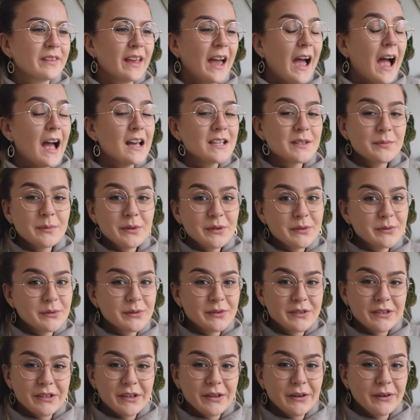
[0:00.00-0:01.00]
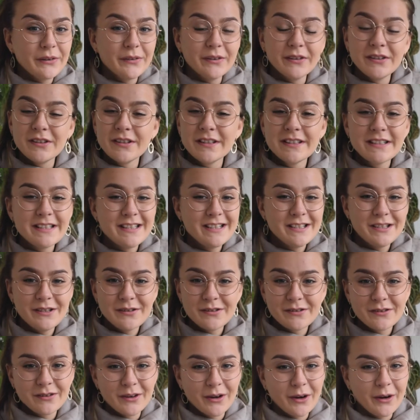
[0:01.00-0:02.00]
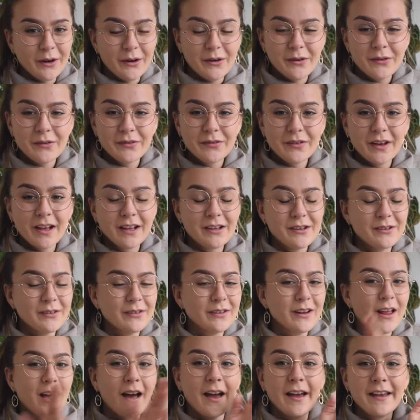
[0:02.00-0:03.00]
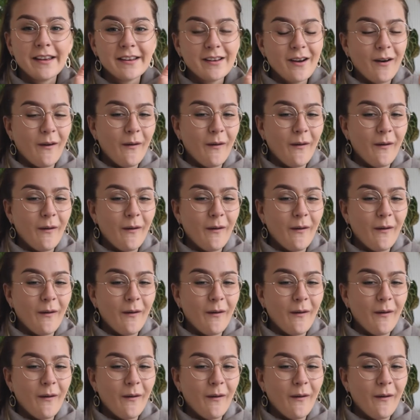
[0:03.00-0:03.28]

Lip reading: as we all do, you see new growth and you're like,